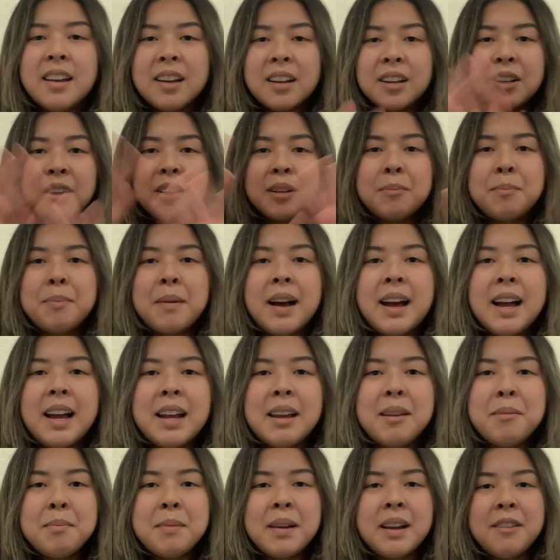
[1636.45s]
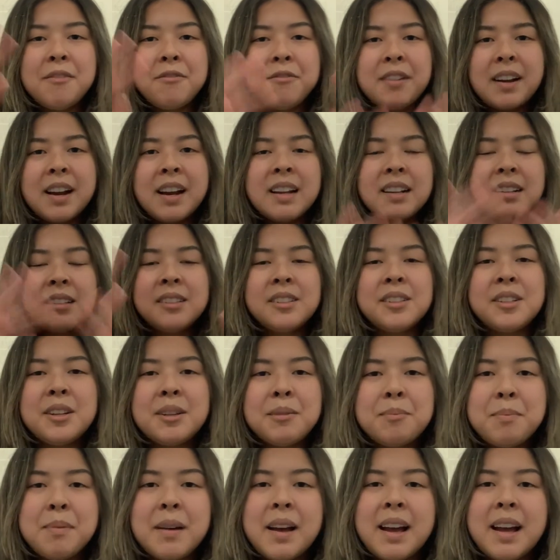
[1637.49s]
Goodbye, my friends,
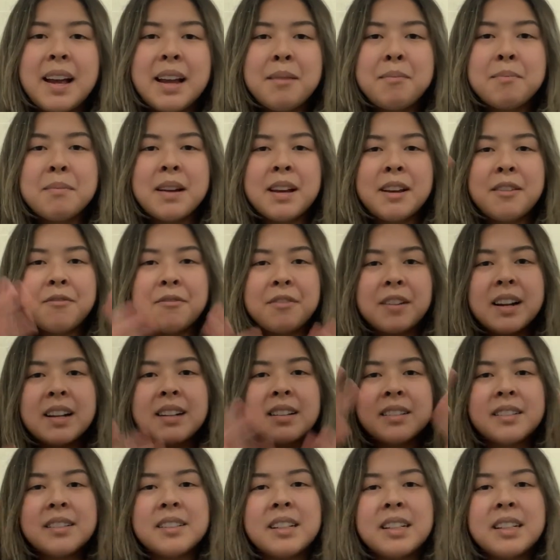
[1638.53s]
goodbye, my friends.